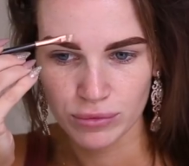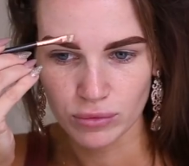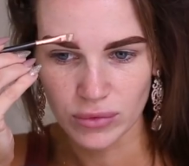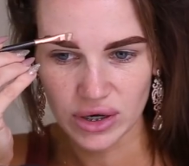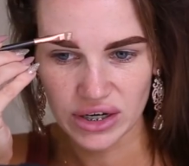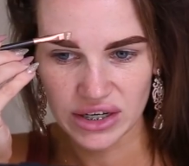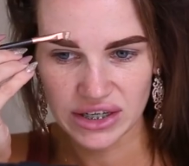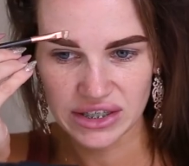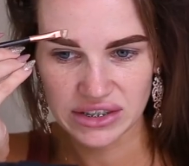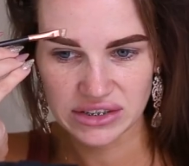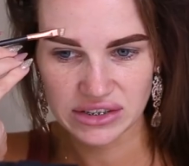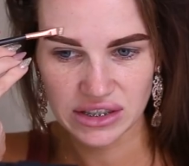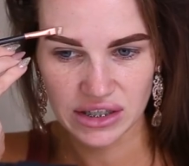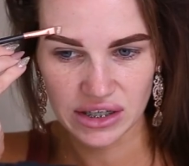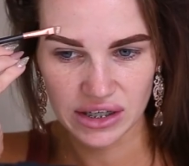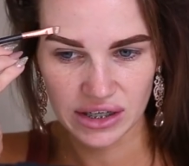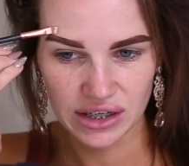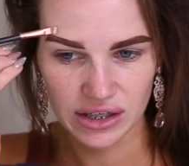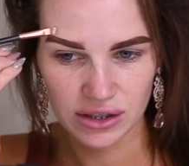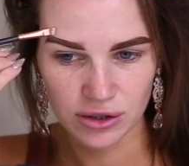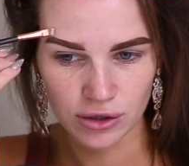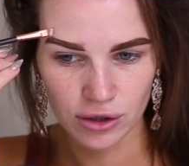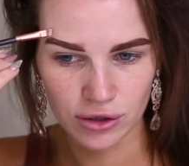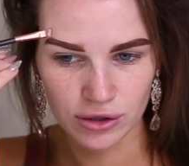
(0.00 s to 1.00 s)
when he did
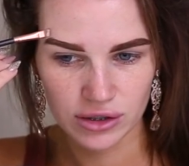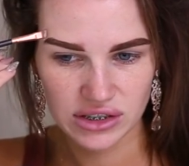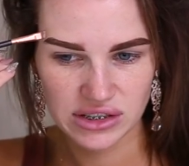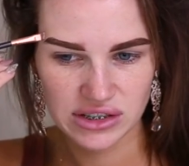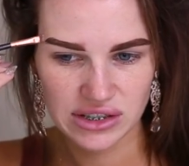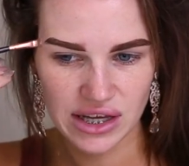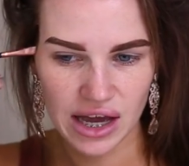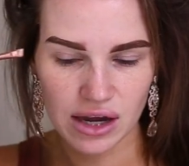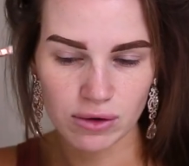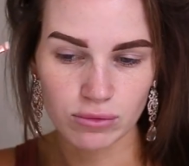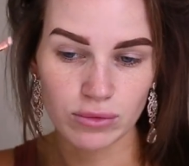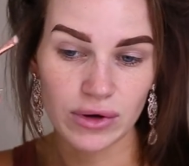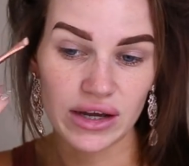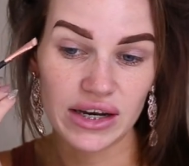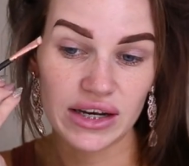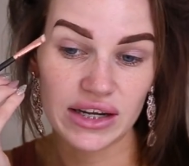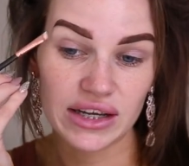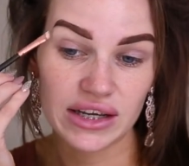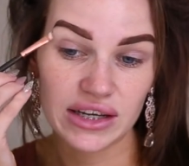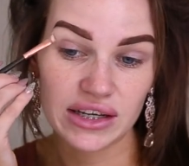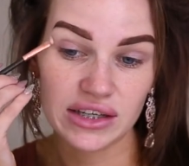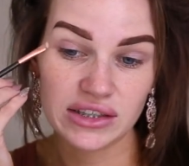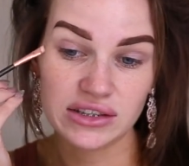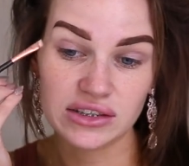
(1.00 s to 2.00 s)
it, he noticed that when
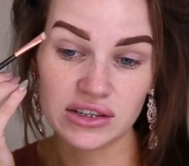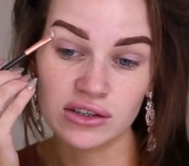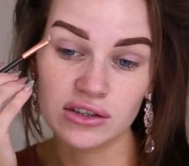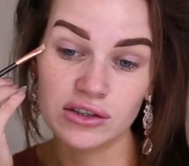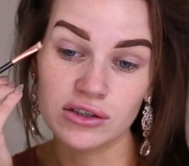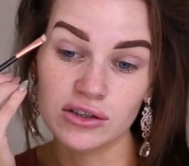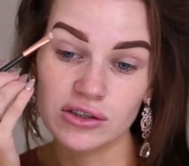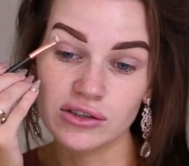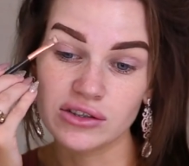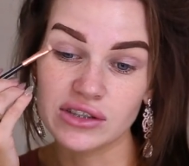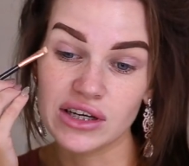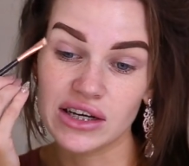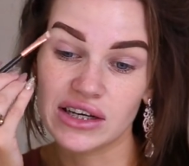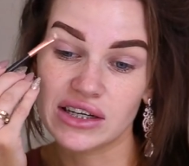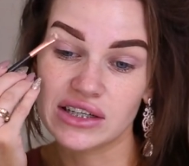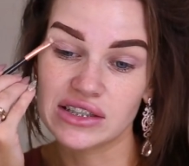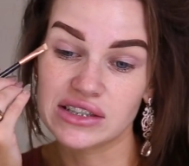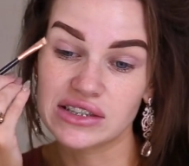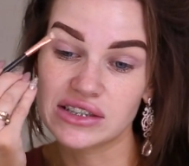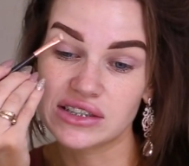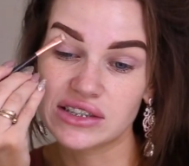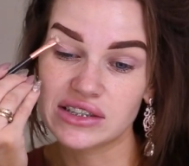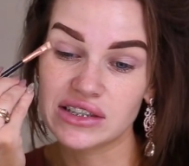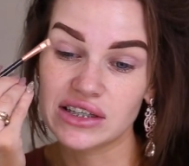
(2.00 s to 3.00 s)
he didn't use a
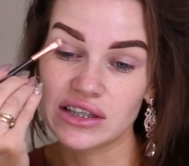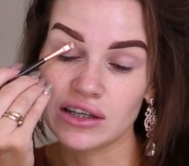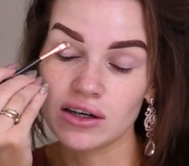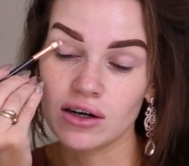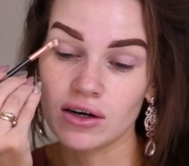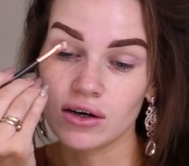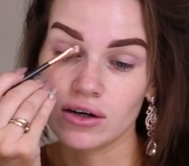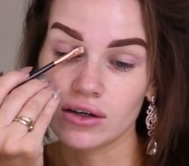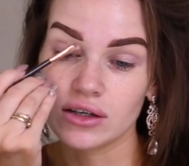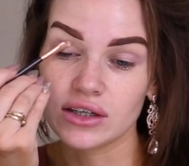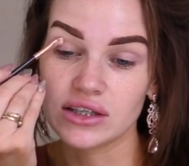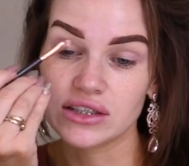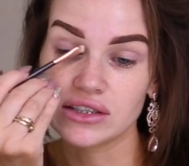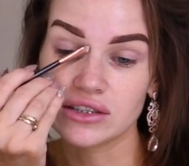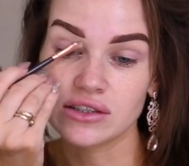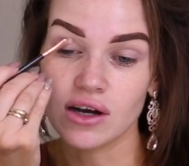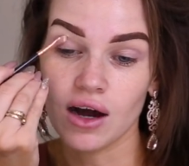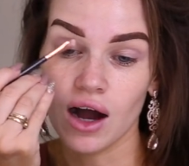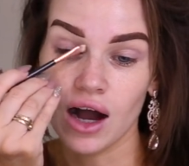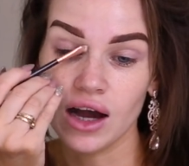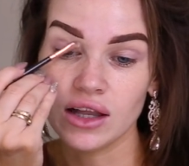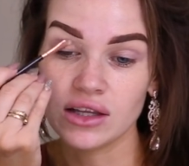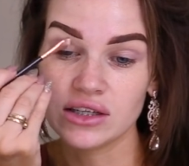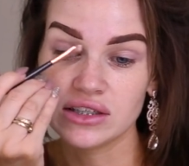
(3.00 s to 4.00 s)
concealer on his
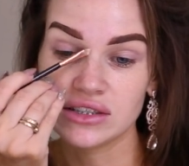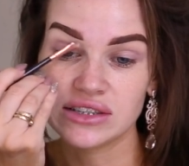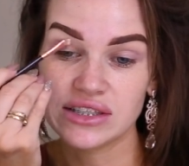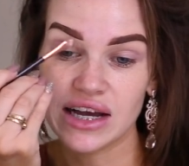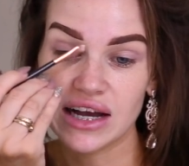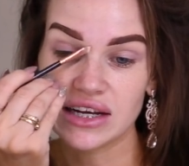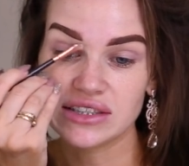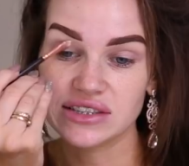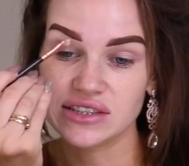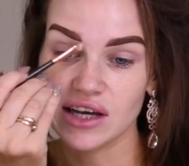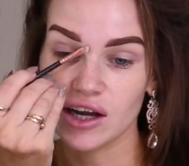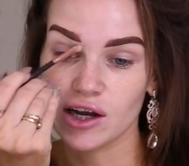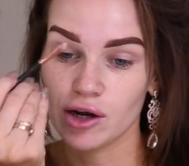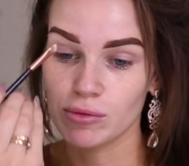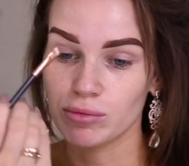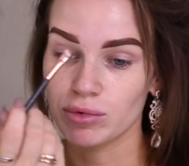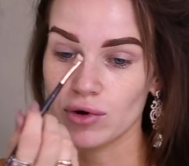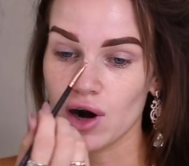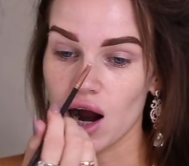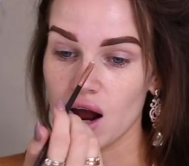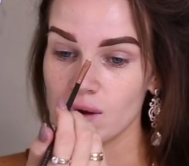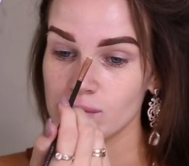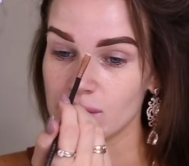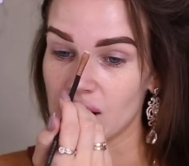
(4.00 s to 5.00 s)
eyelids as like a
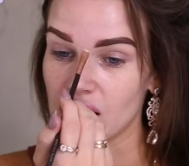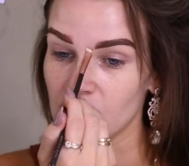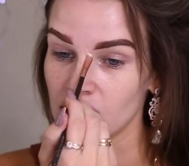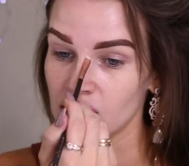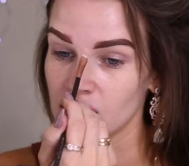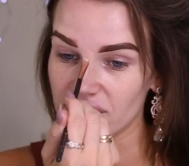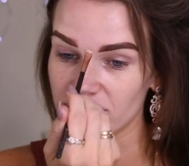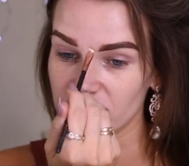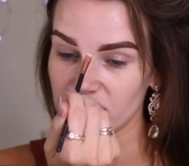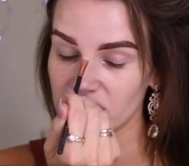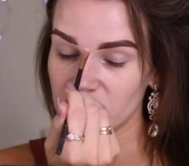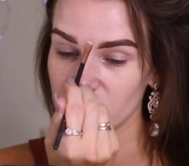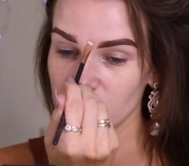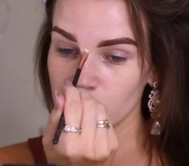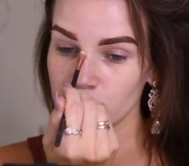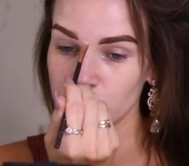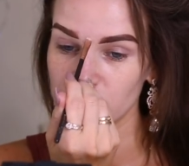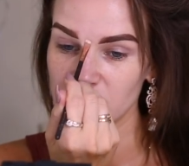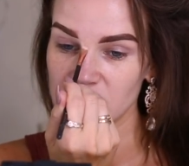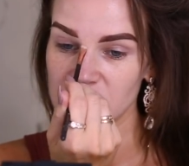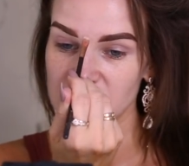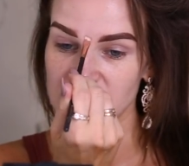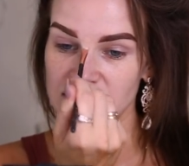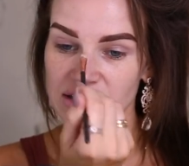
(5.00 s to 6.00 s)
primer, everything
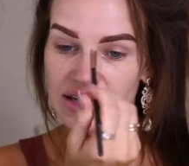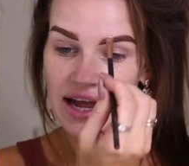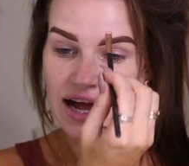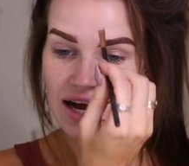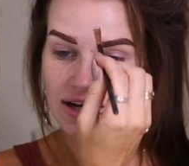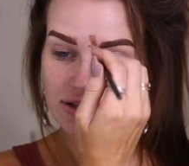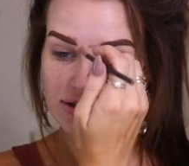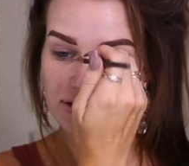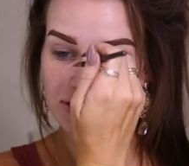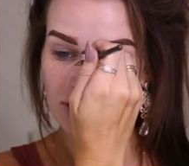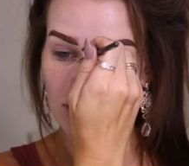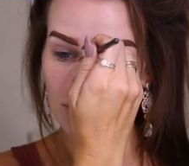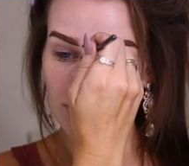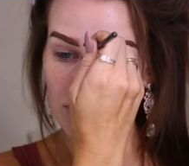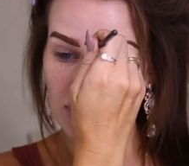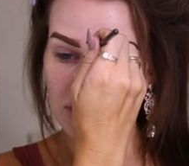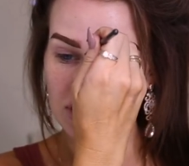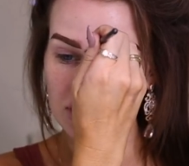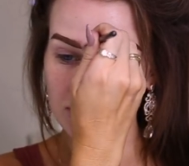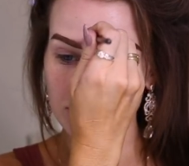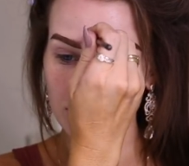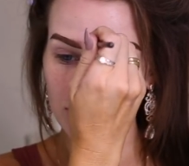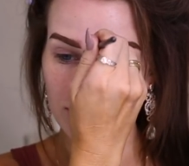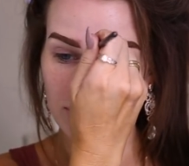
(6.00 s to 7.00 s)
blended out so
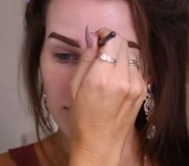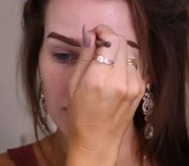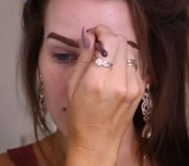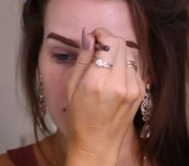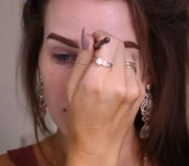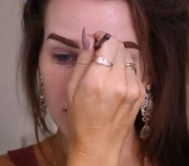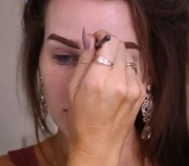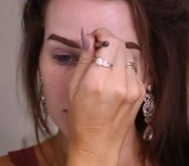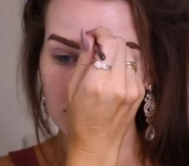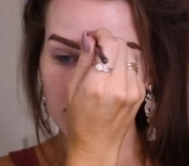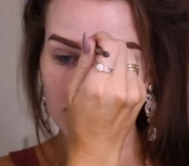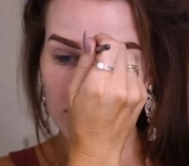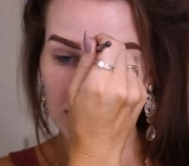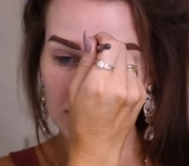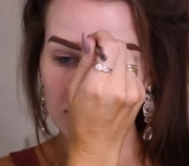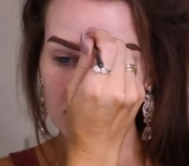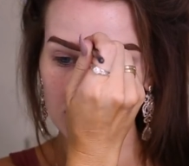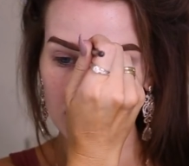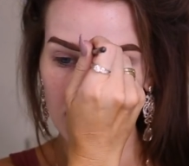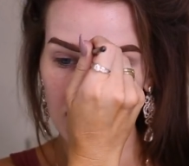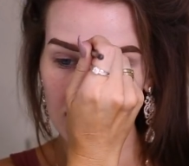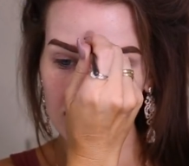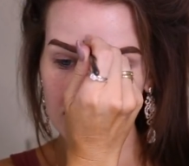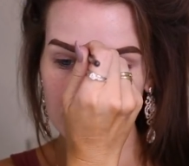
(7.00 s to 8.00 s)
much smoother and it looked
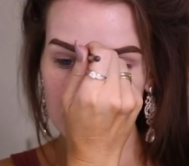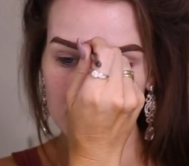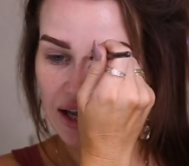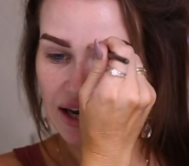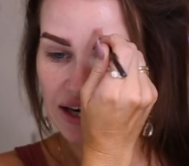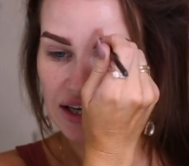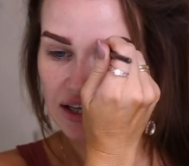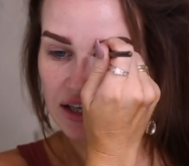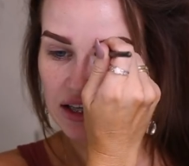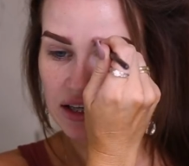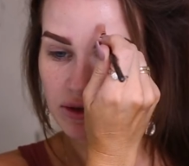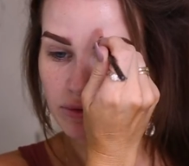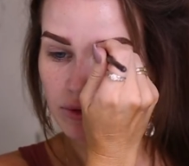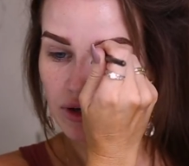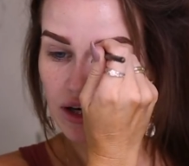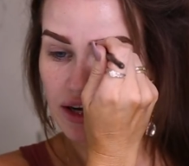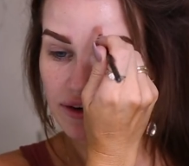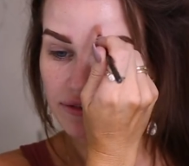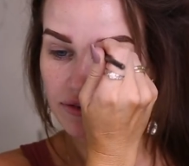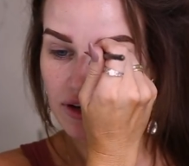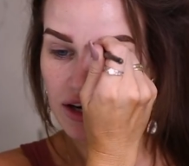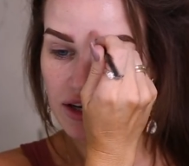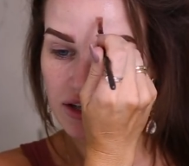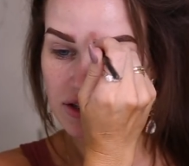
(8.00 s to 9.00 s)
much nicer. Lately,
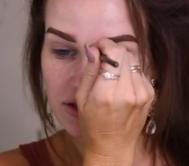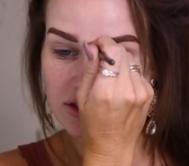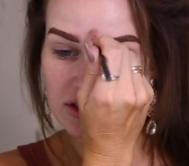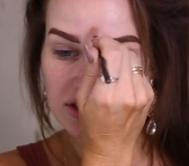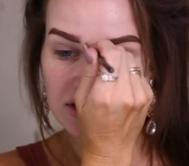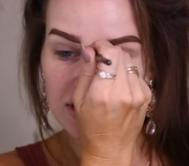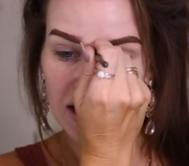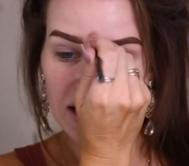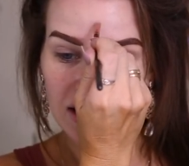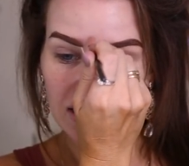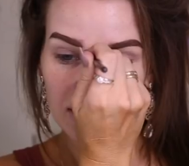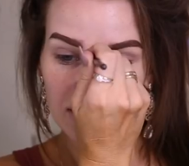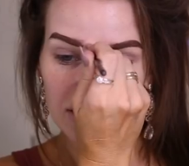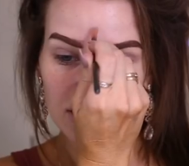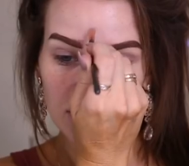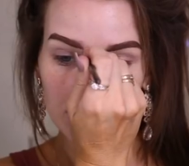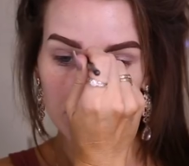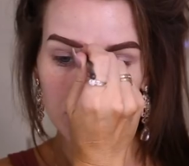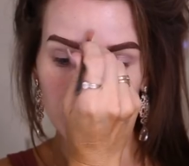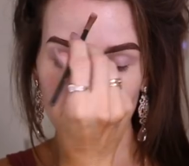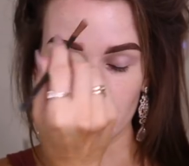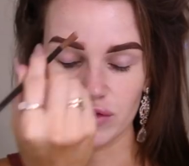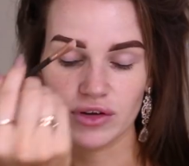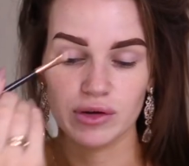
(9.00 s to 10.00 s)
whenever I use the Jaclyn
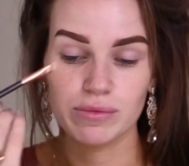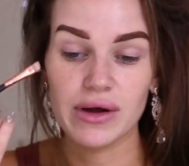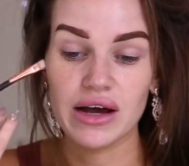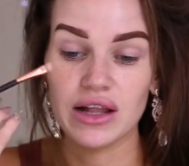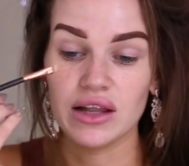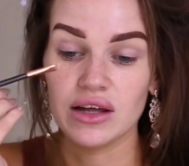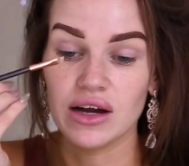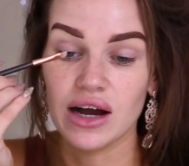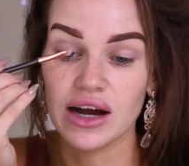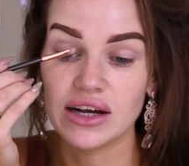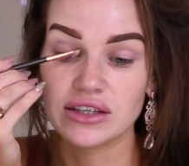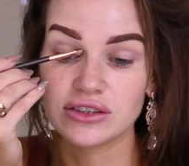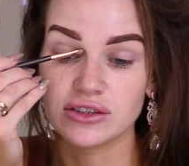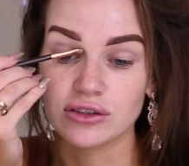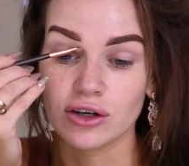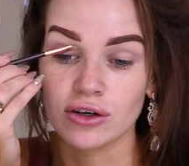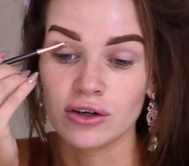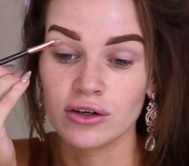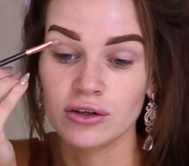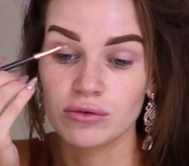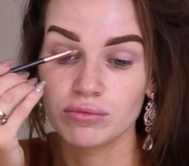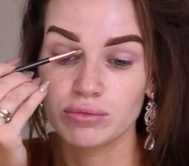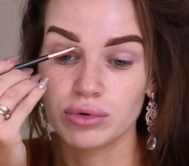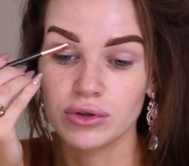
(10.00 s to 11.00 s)
Hill Morphe palette, I don't